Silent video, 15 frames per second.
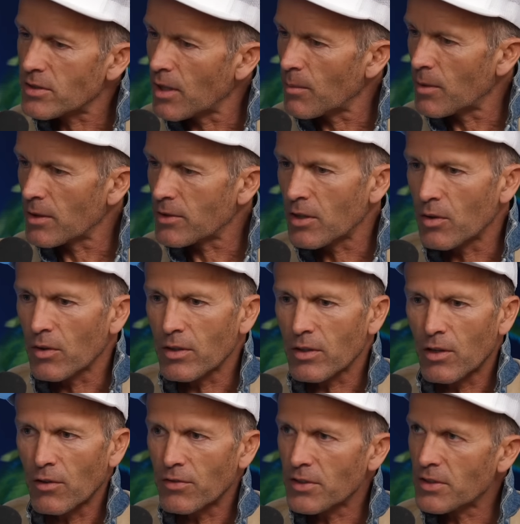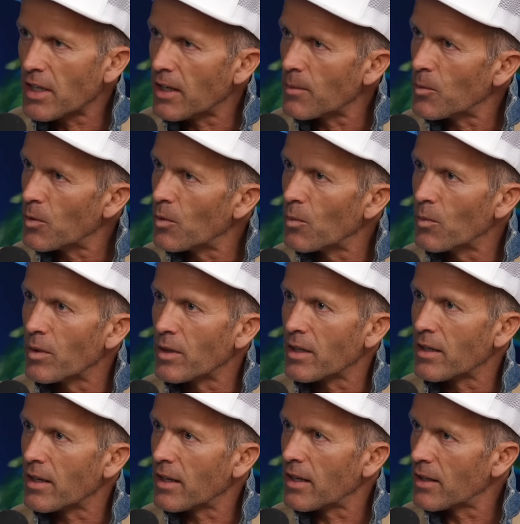stub our toe on the coffee table. We're mm-hmm.
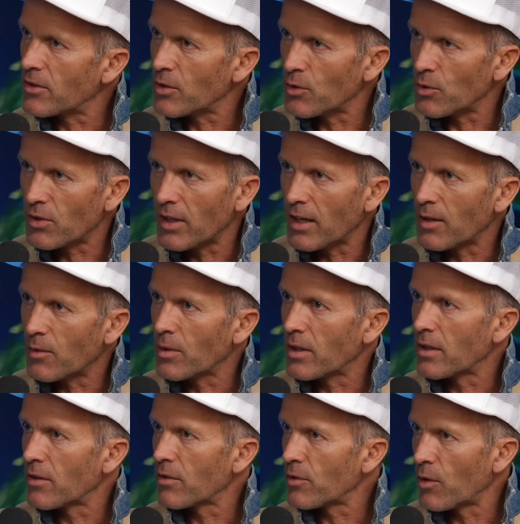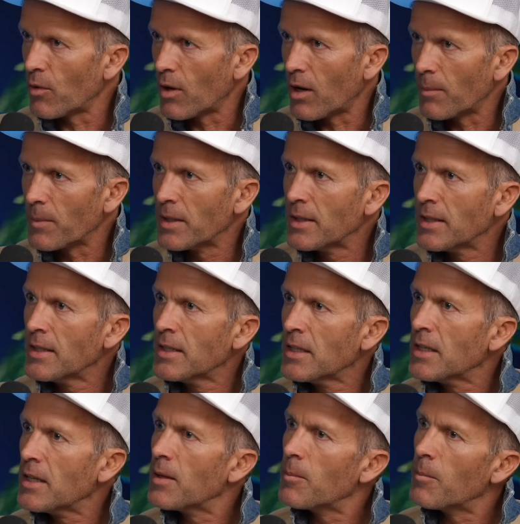going to get toothache. We're going to throw up.
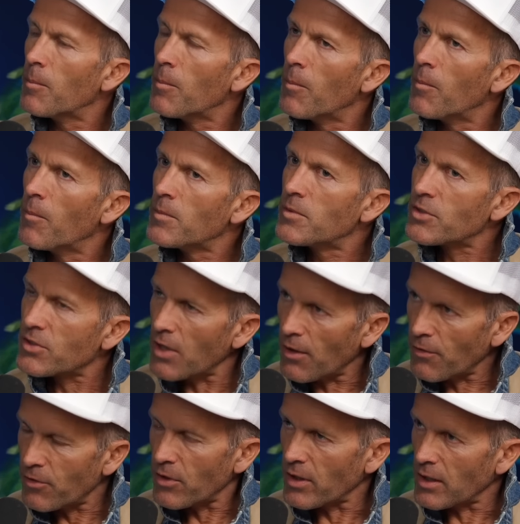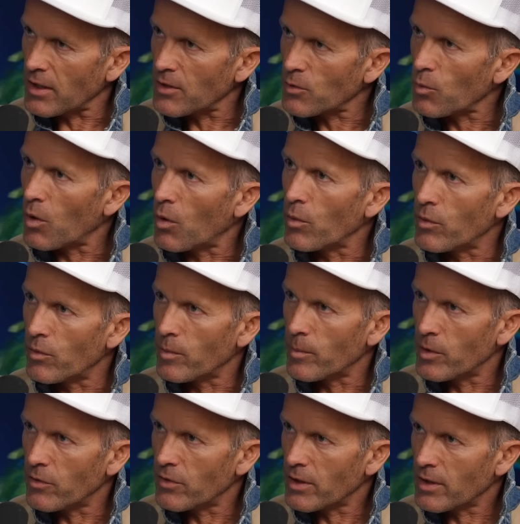Suffering is what we're
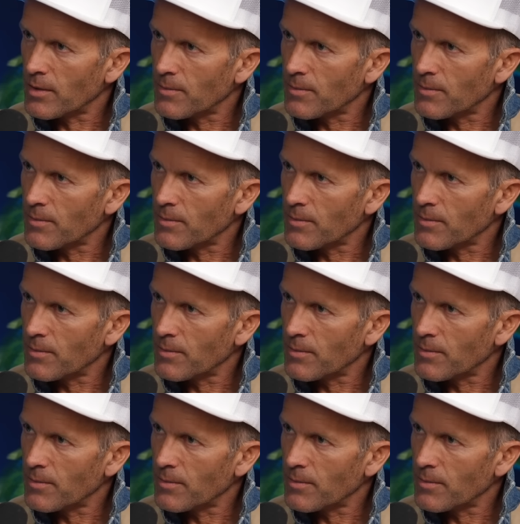removing.